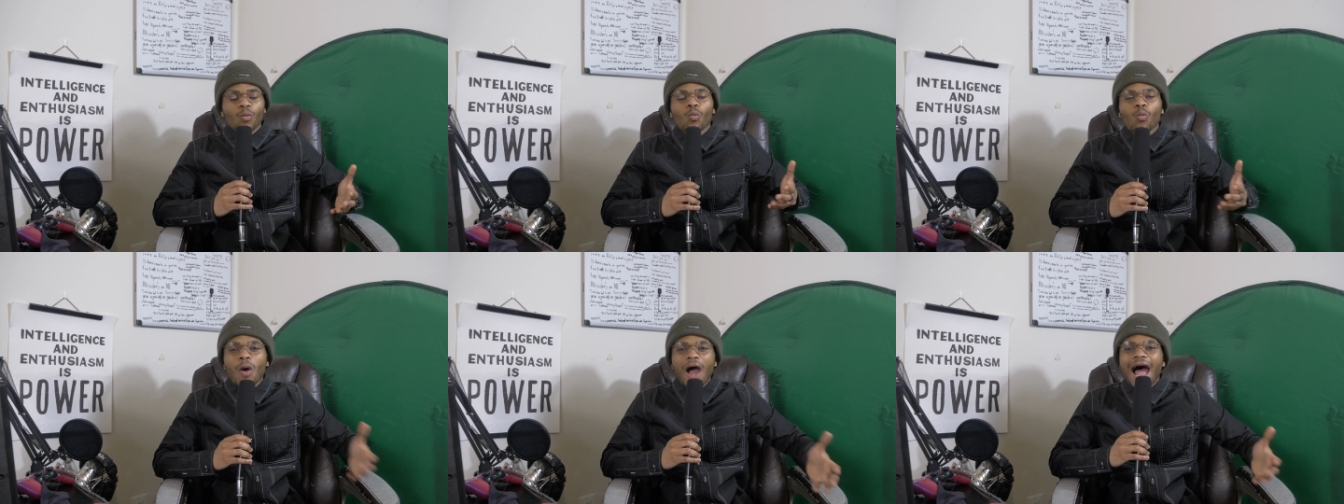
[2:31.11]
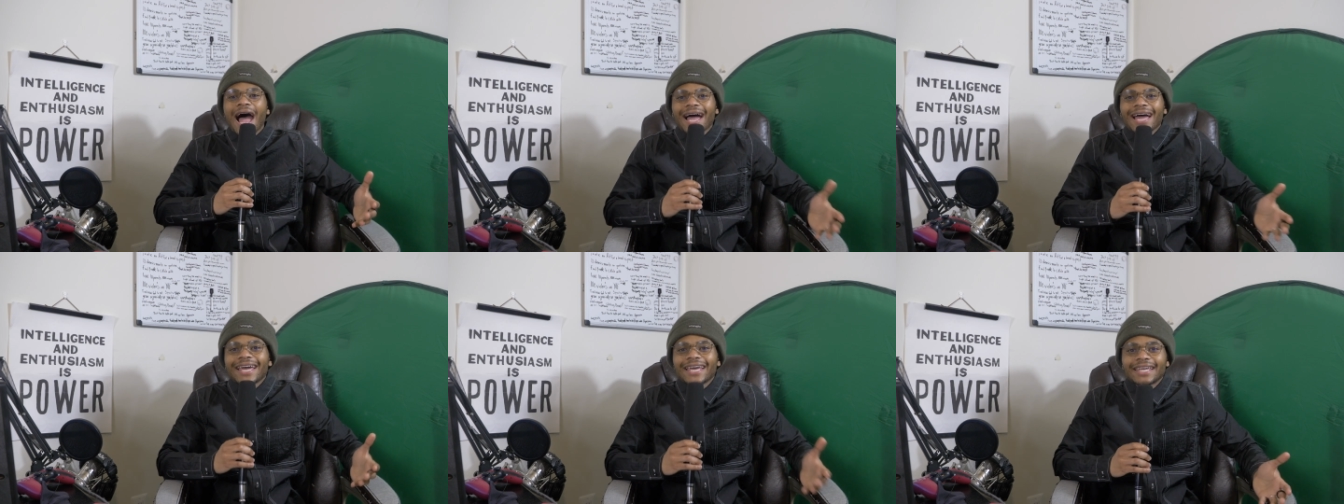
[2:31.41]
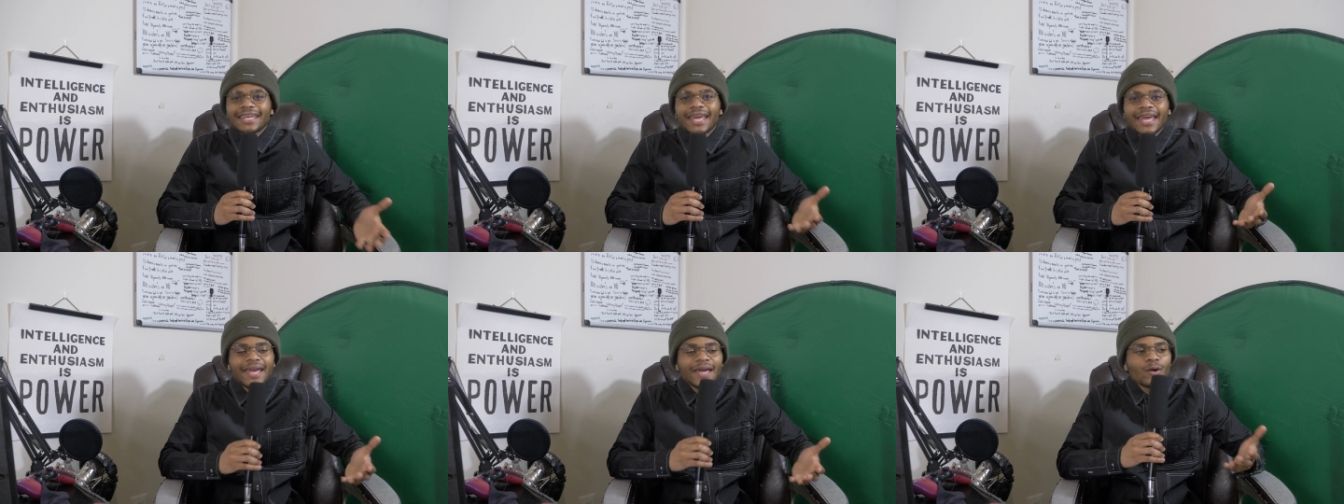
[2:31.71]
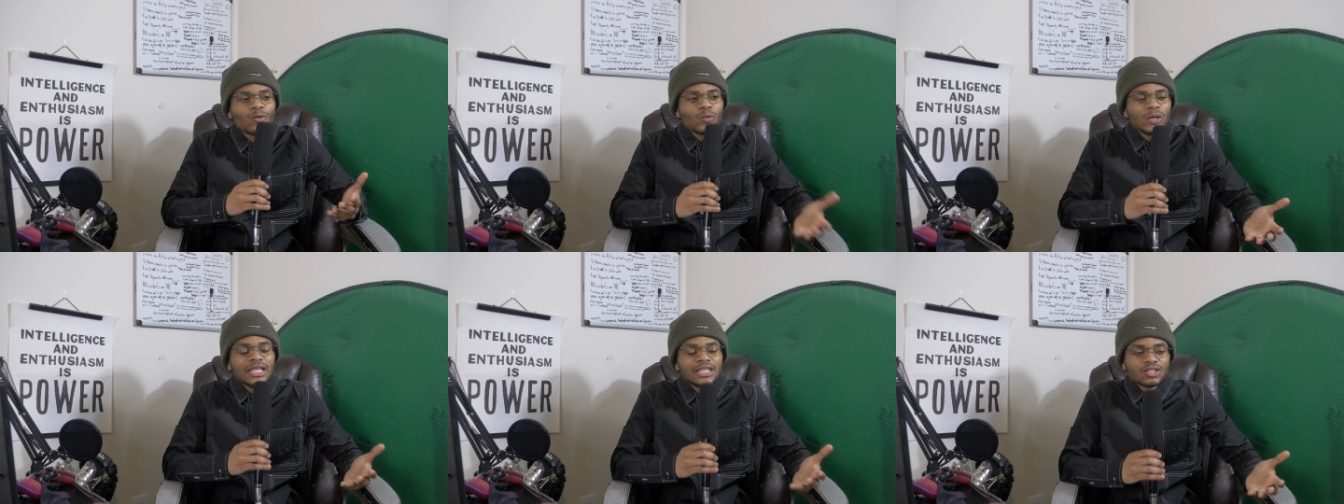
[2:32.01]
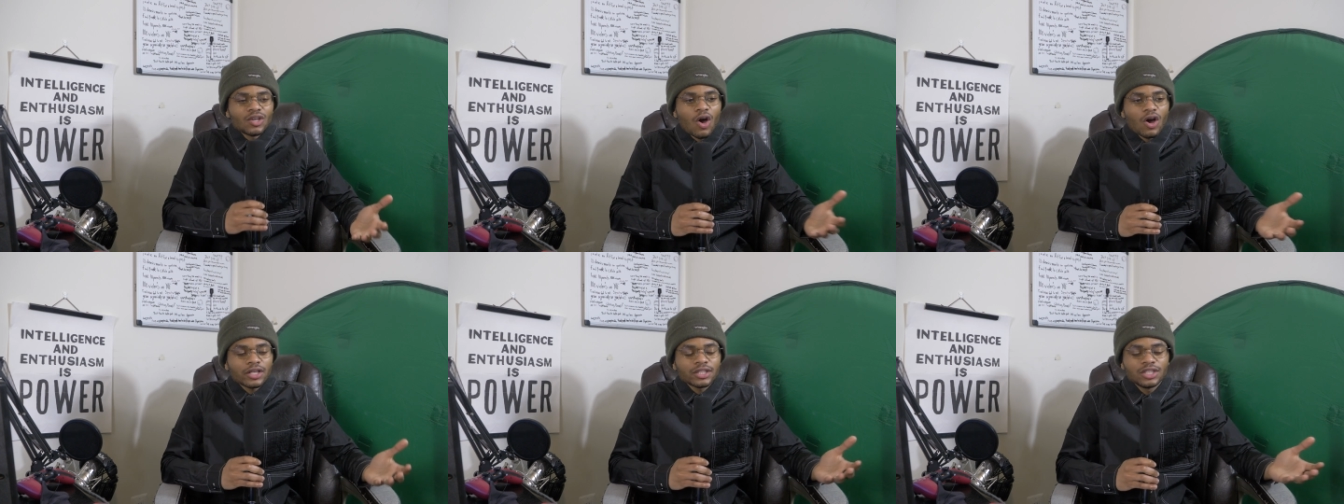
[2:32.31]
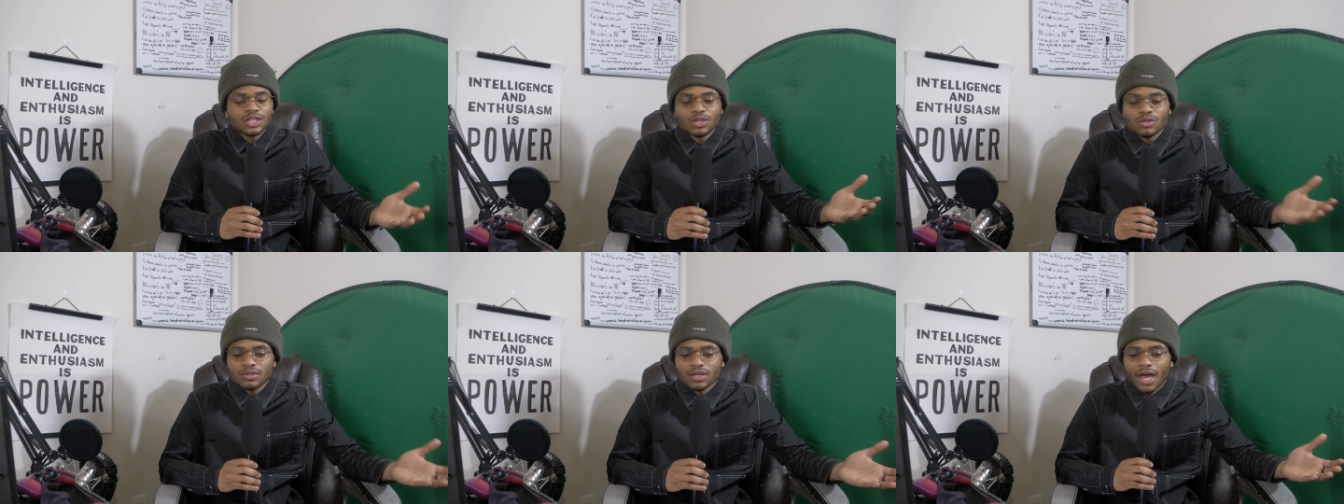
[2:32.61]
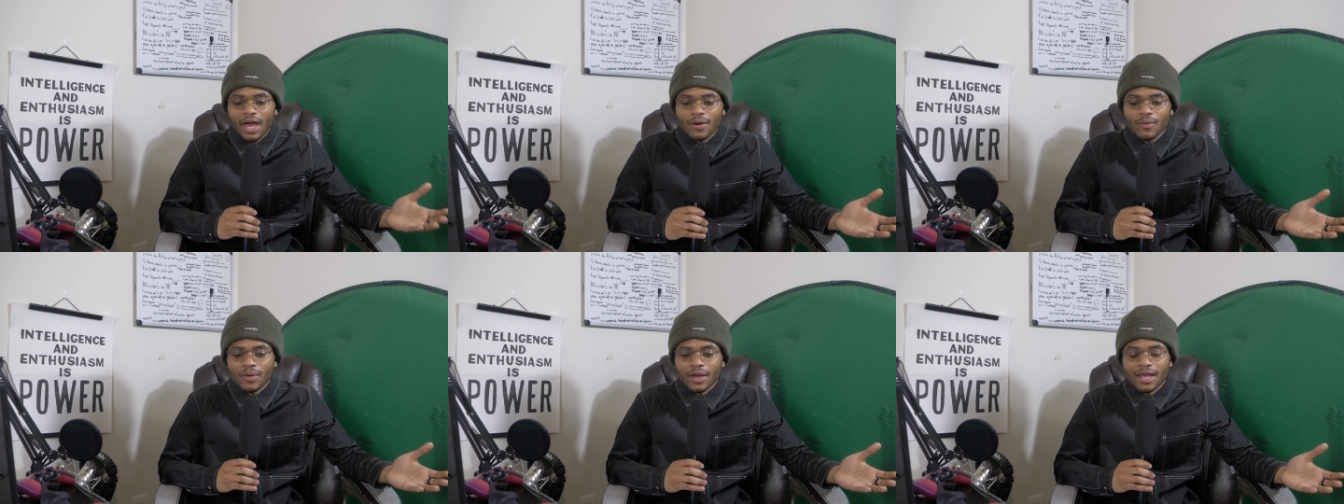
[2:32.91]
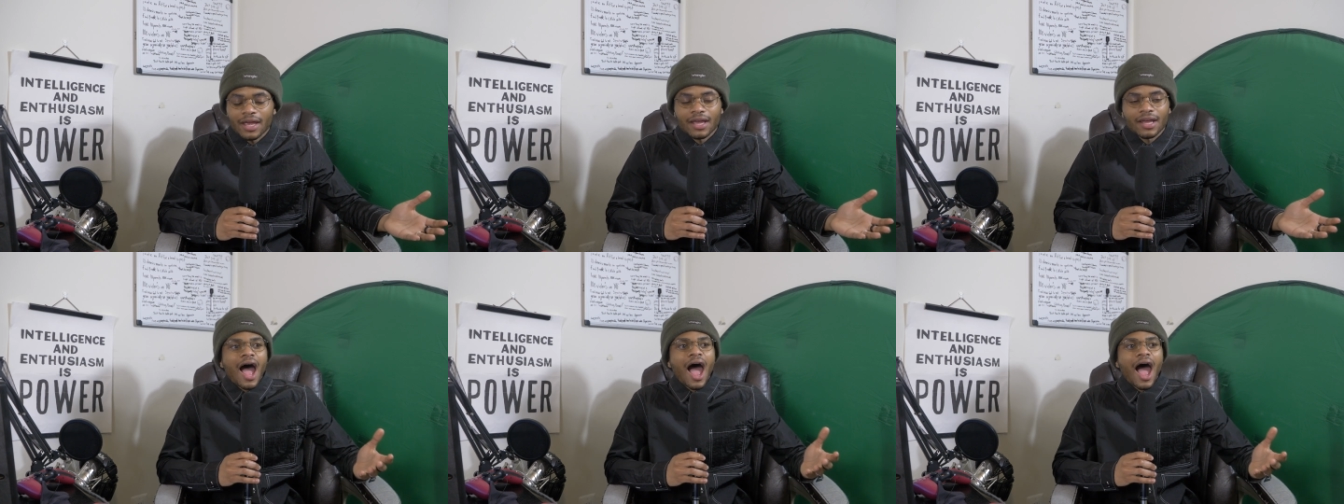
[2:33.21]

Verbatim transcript: Why can't we talk to you that way?